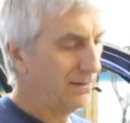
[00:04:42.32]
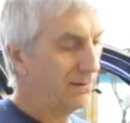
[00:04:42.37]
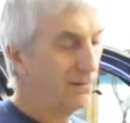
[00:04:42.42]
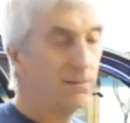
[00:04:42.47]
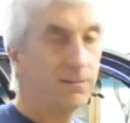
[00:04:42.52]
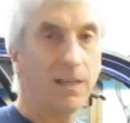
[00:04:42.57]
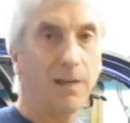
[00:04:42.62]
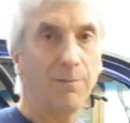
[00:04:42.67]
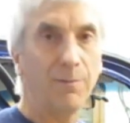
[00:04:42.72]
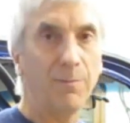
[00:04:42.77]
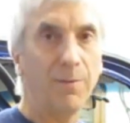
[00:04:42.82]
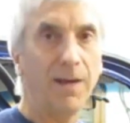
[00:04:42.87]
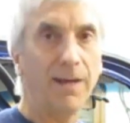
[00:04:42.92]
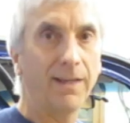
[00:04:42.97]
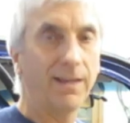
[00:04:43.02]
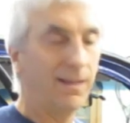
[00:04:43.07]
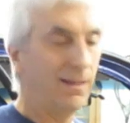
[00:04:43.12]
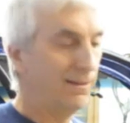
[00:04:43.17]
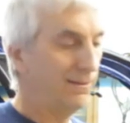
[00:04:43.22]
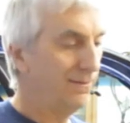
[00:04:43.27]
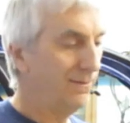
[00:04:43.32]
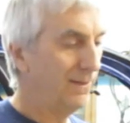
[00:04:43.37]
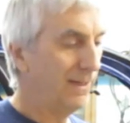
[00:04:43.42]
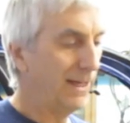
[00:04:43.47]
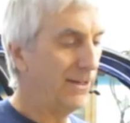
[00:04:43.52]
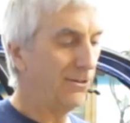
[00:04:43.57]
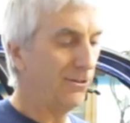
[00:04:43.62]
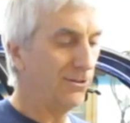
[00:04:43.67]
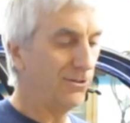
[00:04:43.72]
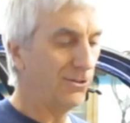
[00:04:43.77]
snap it back in,
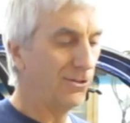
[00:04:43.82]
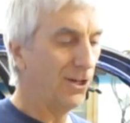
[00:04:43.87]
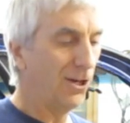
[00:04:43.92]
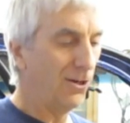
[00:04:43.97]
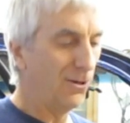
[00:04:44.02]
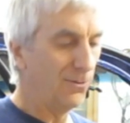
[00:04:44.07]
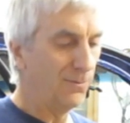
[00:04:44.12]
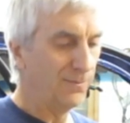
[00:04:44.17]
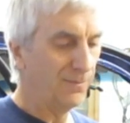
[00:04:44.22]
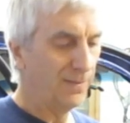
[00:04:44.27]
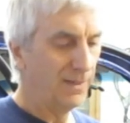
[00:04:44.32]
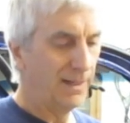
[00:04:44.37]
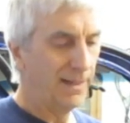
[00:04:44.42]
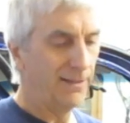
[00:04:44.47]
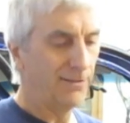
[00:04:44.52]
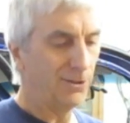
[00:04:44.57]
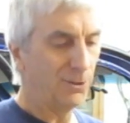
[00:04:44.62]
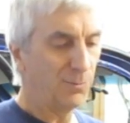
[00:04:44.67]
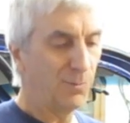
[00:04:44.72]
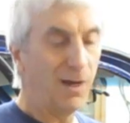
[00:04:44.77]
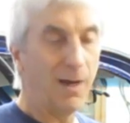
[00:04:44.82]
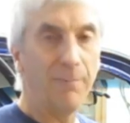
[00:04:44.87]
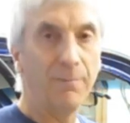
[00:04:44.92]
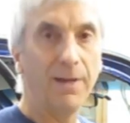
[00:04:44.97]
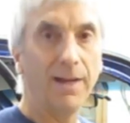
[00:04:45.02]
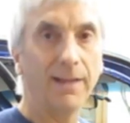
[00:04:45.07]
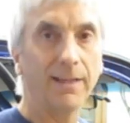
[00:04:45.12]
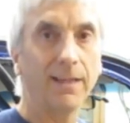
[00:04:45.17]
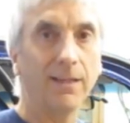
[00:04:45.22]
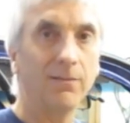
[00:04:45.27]
and you're good to go. And it'll just pop
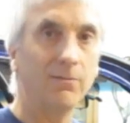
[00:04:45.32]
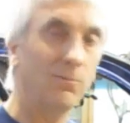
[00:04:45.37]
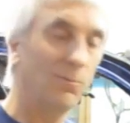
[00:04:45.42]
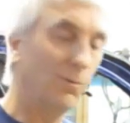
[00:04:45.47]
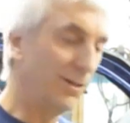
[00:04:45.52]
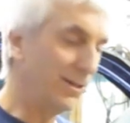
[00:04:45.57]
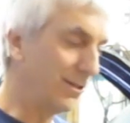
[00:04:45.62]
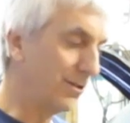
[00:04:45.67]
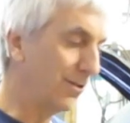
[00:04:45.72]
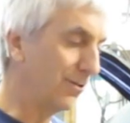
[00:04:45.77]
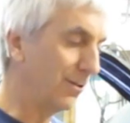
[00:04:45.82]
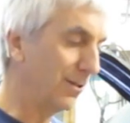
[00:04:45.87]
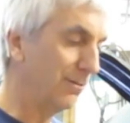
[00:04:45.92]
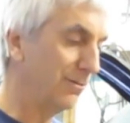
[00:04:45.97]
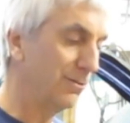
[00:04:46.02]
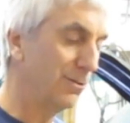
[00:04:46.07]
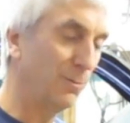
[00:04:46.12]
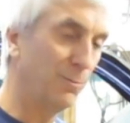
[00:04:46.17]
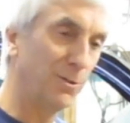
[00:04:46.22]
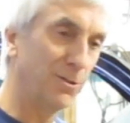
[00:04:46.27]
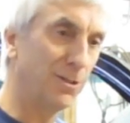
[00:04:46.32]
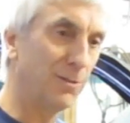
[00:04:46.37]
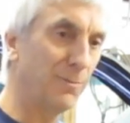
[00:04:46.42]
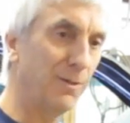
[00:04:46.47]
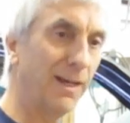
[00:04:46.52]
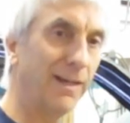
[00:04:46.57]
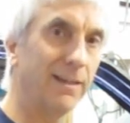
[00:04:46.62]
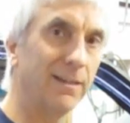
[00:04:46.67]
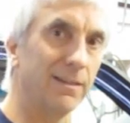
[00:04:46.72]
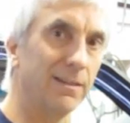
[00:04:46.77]
back in when you go to push it
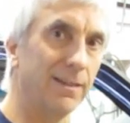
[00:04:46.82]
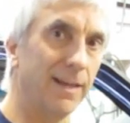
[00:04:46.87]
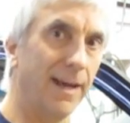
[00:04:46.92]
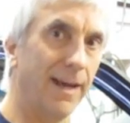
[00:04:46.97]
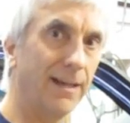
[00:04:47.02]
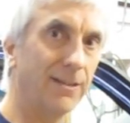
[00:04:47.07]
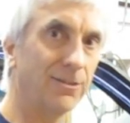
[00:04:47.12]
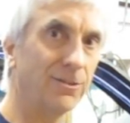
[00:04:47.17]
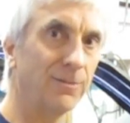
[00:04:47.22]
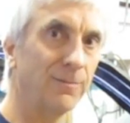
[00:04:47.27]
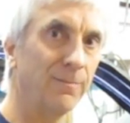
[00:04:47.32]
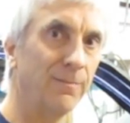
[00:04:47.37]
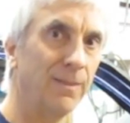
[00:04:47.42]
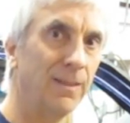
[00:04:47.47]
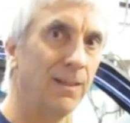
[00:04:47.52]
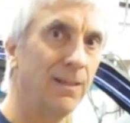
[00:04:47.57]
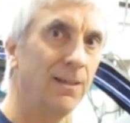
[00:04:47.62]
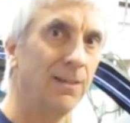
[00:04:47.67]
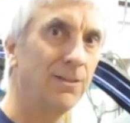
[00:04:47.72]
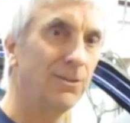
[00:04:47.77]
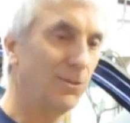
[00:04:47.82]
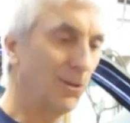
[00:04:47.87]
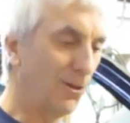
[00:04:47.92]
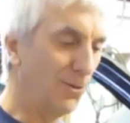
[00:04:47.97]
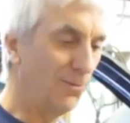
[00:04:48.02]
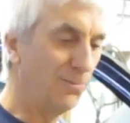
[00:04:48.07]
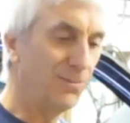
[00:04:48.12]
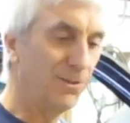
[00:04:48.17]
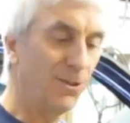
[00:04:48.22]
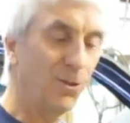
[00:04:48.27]
back in the dash.
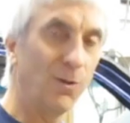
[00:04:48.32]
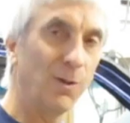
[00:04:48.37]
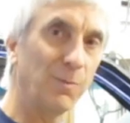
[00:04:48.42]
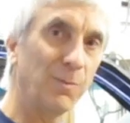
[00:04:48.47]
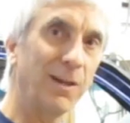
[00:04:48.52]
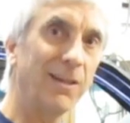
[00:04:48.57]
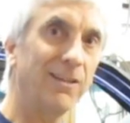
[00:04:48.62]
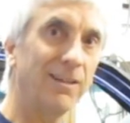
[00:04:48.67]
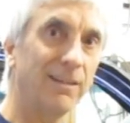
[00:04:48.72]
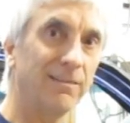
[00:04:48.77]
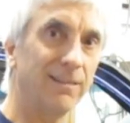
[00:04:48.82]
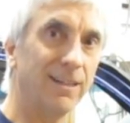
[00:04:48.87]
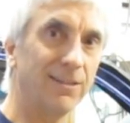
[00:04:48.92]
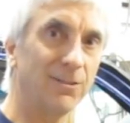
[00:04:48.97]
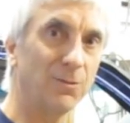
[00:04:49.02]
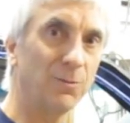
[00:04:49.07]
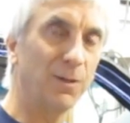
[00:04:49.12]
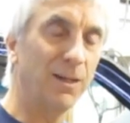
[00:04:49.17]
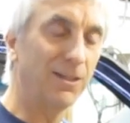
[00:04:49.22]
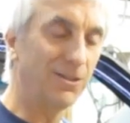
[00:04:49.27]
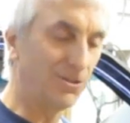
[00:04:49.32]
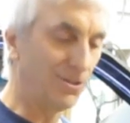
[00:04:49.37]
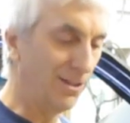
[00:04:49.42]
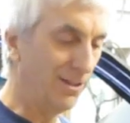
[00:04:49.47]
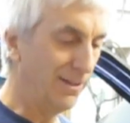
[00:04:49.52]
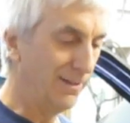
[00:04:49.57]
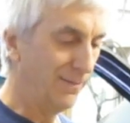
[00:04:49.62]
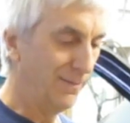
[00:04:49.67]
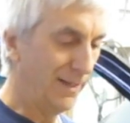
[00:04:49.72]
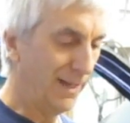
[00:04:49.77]
So you don't want to break your headlight switch,
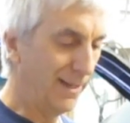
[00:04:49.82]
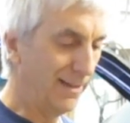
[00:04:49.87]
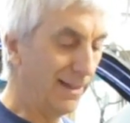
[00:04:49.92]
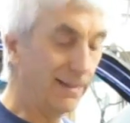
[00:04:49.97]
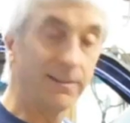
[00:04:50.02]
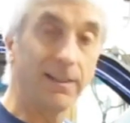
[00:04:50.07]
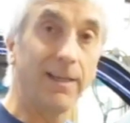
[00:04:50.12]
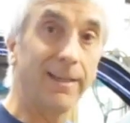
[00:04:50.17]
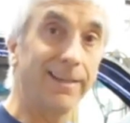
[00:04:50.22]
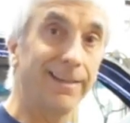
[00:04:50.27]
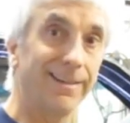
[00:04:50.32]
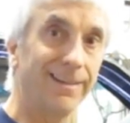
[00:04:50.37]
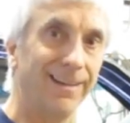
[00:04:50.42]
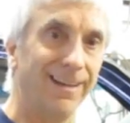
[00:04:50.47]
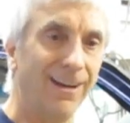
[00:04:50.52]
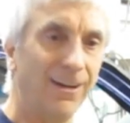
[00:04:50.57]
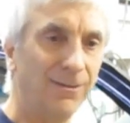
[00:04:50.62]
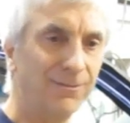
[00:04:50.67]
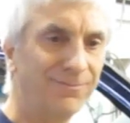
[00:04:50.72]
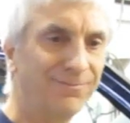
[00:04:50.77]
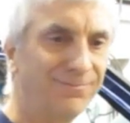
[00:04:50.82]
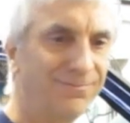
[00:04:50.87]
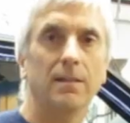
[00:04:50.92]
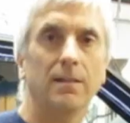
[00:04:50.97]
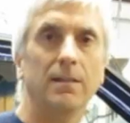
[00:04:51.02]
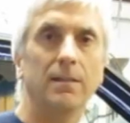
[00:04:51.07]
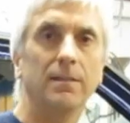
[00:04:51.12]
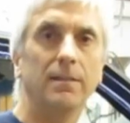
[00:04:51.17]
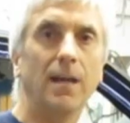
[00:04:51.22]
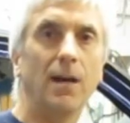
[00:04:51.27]
and that's how you get it out.
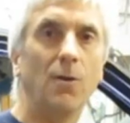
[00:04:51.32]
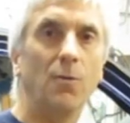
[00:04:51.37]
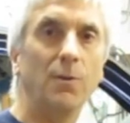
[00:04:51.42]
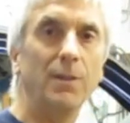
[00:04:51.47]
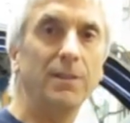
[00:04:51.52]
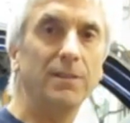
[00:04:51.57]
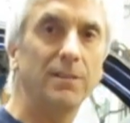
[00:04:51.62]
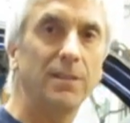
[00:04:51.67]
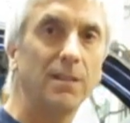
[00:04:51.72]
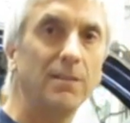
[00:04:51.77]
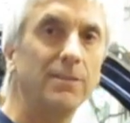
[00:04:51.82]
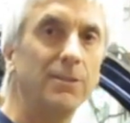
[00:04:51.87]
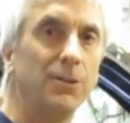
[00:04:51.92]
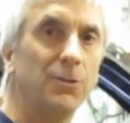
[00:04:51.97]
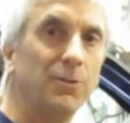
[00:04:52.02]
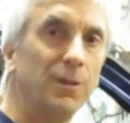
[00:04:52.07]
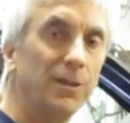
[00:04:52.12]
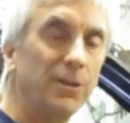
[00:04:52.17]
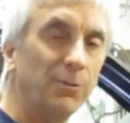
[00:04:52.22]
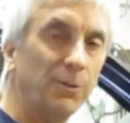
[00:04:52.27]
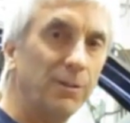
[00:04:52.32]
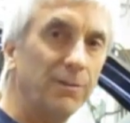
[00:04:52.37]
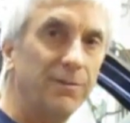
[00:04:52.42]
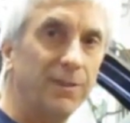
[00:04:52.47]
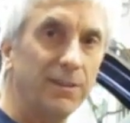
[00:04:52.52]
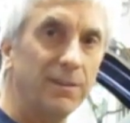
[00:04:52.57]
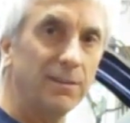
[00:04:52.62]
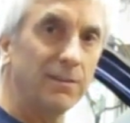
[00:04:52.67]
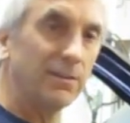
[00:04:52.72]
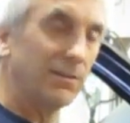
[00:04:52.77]
Now, when he's telling you in the Real
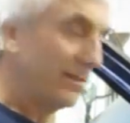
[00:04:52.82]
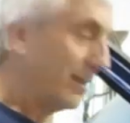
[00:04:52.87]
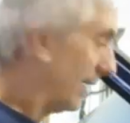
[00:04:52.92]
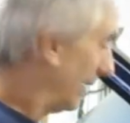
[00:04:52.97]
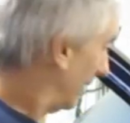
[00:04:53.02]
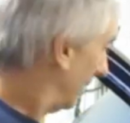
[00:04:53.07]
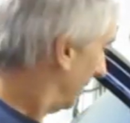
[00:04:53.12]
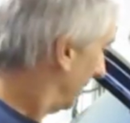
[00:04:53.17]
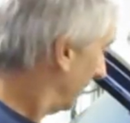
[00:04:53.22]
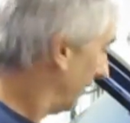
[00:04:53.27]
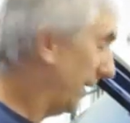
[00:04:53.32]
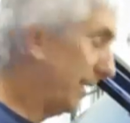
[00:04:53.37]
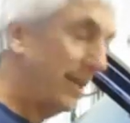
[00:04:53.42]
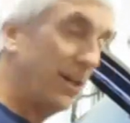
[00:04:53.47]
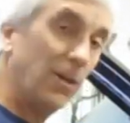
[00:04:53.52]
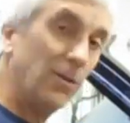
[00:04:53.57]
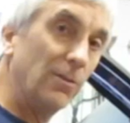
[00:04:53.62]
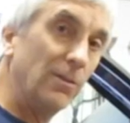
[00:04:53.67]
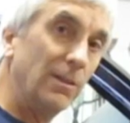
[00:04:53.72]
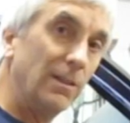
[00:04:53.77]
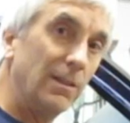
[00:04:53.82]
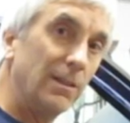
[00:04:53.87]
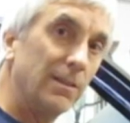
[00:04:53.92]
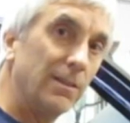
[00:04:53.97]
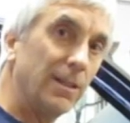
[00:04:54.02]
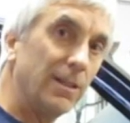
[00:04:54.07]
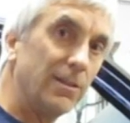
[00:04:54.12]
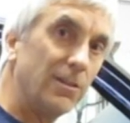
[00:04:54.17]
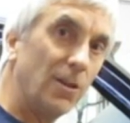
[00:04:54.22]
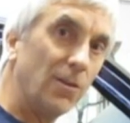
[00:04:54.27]
Fixes video
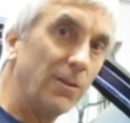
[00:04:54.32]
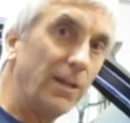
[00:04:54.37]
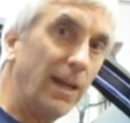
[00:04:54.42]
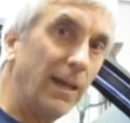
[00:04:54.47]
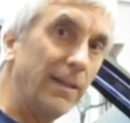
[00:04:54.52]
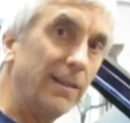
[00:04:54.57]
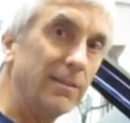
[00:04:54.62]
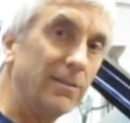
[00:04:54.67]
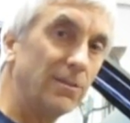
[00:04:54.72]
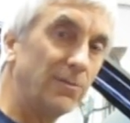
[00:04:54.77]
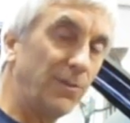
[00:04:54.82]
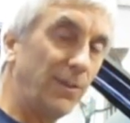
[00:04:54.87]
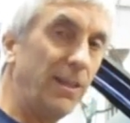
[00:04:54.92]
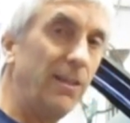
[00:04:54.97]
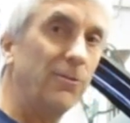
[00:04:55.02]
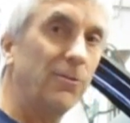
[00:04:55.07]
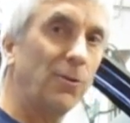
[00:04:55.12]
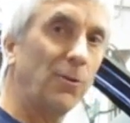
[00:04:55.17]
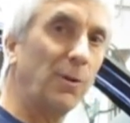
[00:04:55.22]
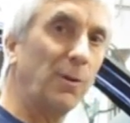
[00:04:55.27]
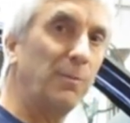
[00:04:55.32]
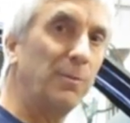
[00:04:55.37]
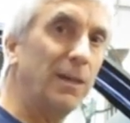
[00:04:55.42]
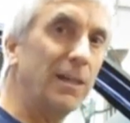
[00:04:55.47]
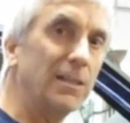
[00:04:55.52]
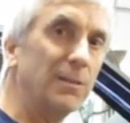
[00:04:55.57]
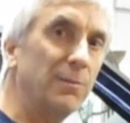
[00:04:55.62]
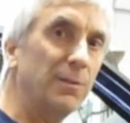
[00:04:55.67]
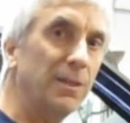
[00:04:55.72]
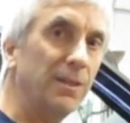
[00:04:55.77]
that, okay, this is for the heater core
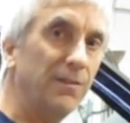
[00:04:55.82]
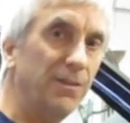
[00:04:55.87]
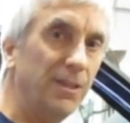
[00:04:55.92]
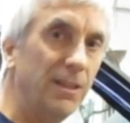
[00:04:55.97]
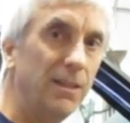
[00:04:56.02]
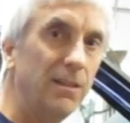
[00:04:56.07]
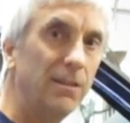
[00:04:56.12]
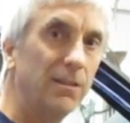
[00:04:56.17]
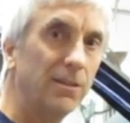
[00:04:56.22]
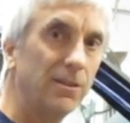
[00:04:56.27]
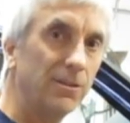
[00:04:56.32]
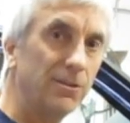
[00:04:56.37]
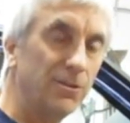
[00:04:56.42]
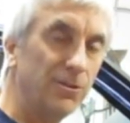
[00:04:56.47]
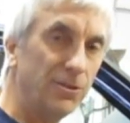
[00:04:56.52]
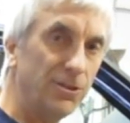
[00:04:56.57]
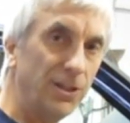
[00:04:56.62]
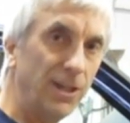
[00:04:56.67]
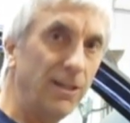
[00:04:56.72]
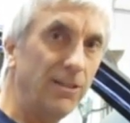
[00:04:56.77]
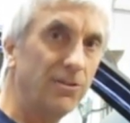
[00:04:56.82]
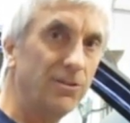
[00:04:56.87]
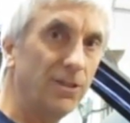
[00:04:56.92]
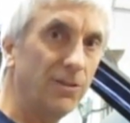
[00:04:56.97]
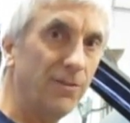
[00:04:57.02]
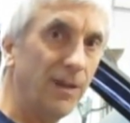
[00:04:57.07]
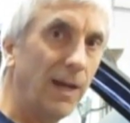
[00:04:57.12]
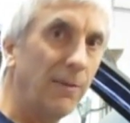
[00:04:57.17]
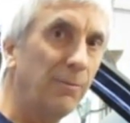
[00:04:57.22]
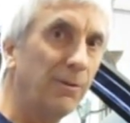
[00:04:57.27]
replacement, if you need to change
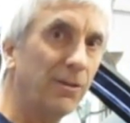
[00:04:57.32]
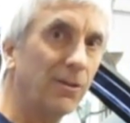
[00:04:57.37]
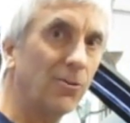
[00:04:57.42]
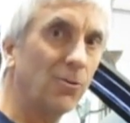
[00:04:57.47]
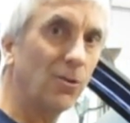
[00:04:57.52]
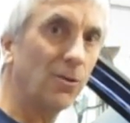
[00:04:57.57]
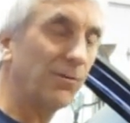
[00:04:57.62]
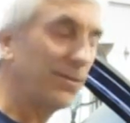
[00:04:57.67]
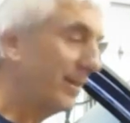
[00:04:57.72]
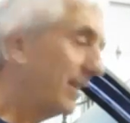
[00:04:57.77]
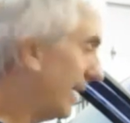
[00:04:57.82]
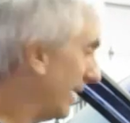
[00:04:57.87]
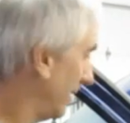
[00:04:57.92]
the evaporator core for the